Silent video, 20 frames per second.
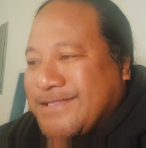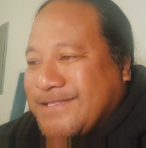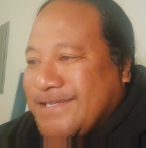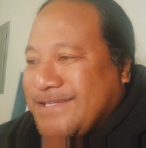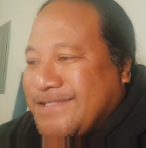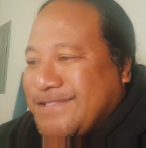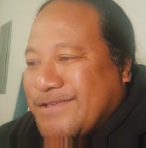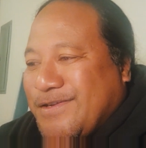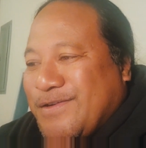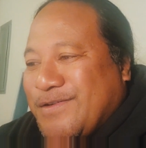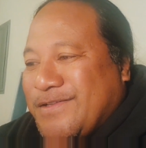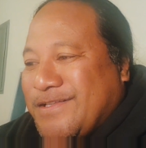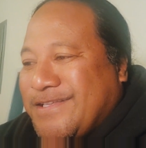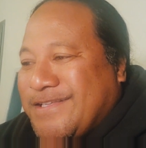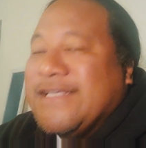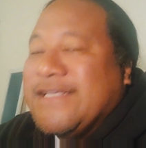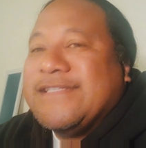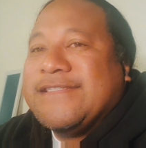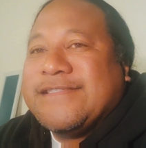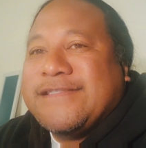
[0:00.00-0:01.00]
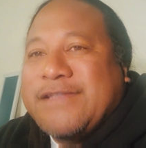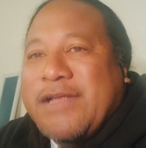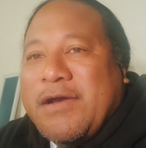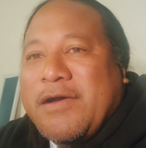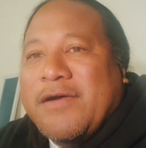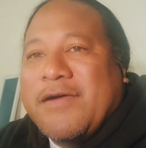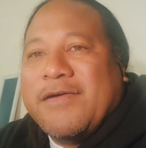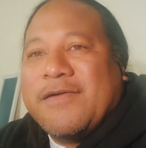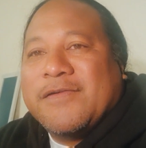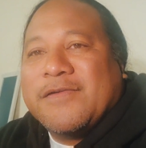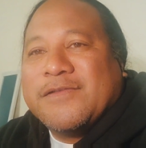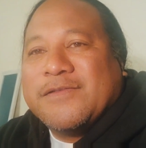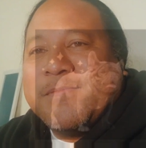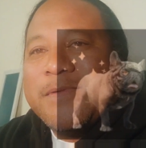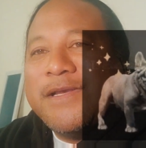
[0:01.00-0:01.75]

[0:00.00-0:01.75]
to touch on these dogs,